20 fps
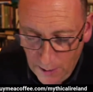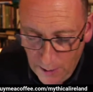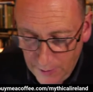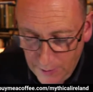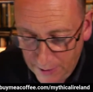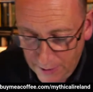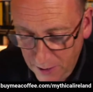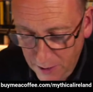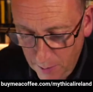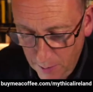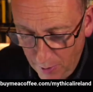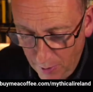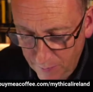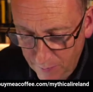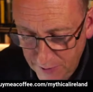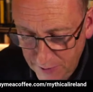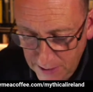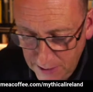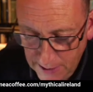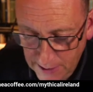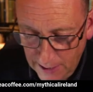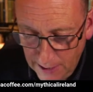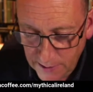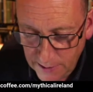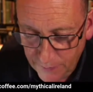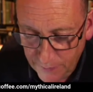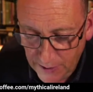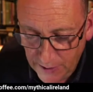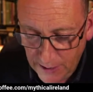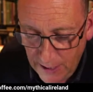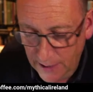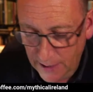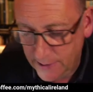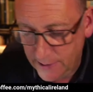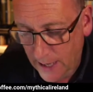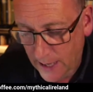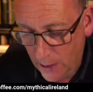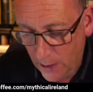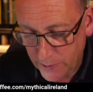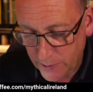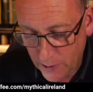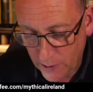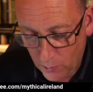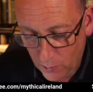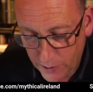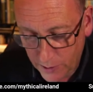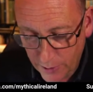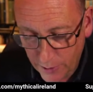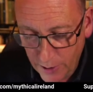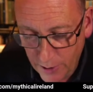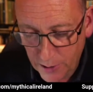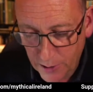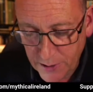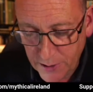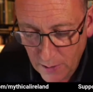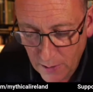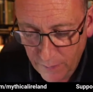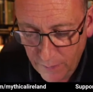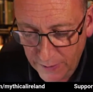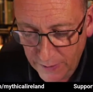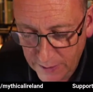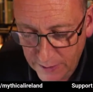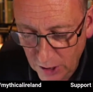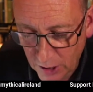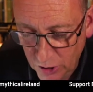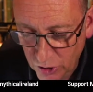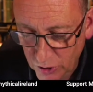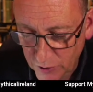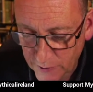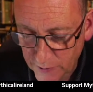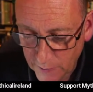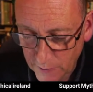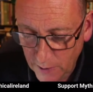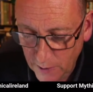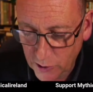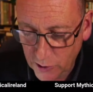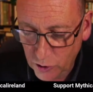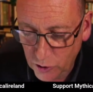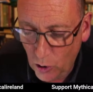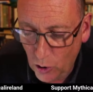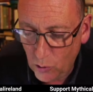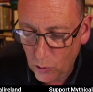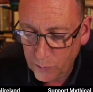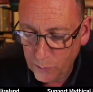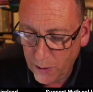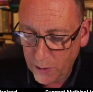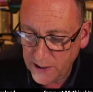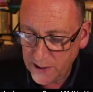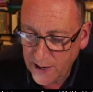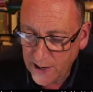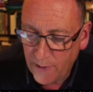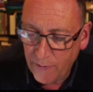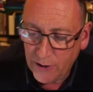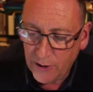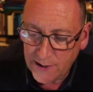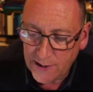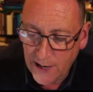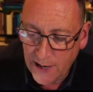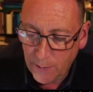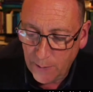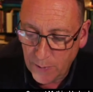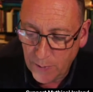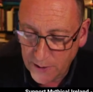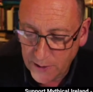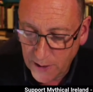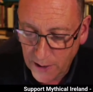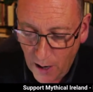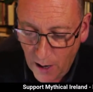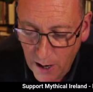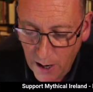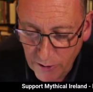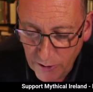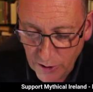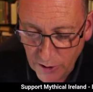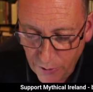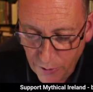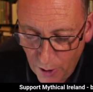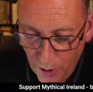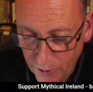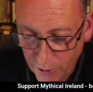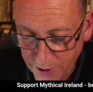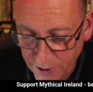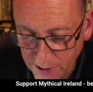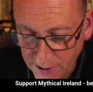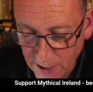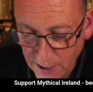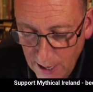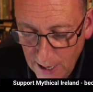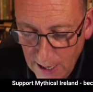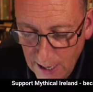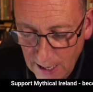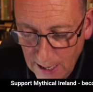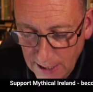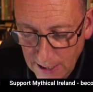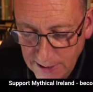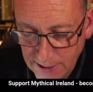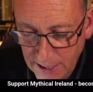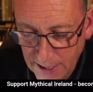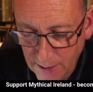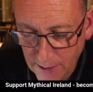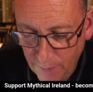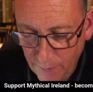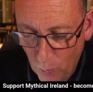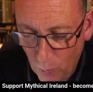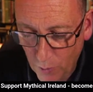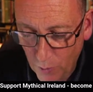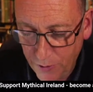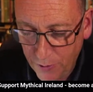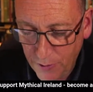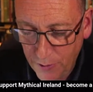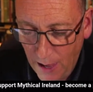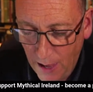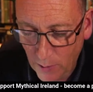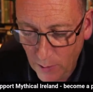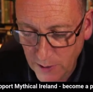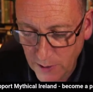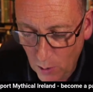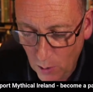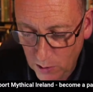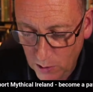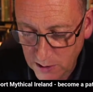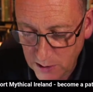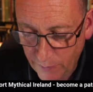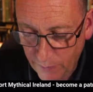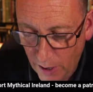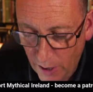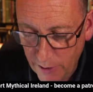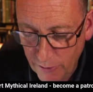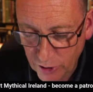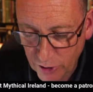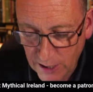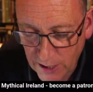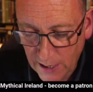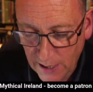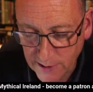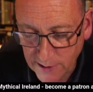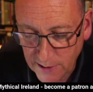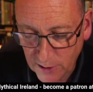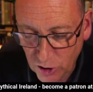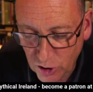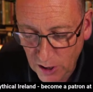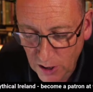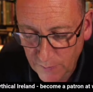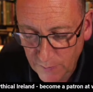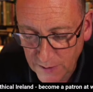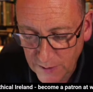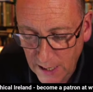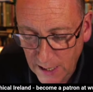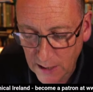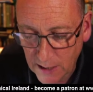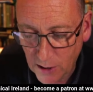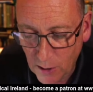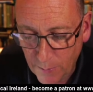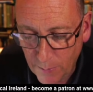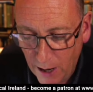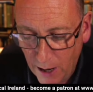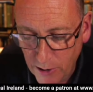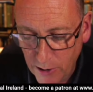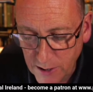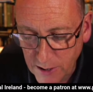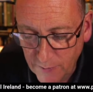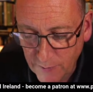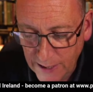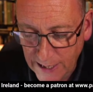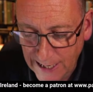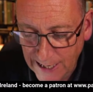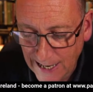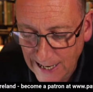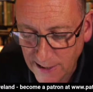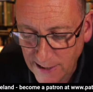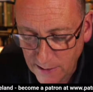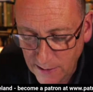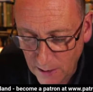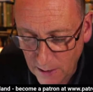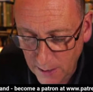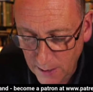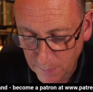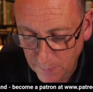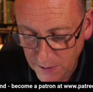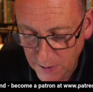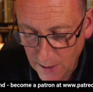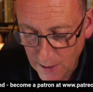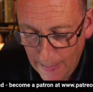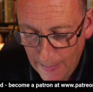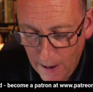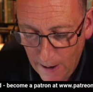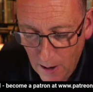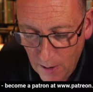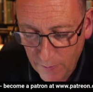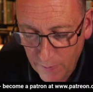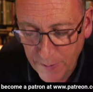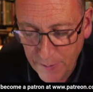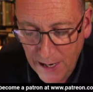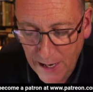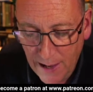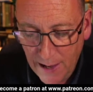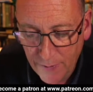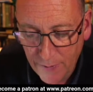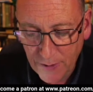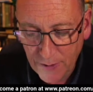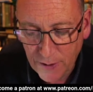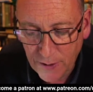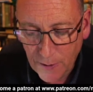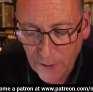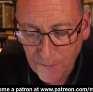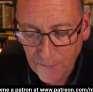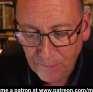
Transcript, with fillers: That the above details of the king's household are not fictitious is shown by several statements in Irish authorities setting forth the households of Irish kings and chiefs in comparatively late times, from the 11th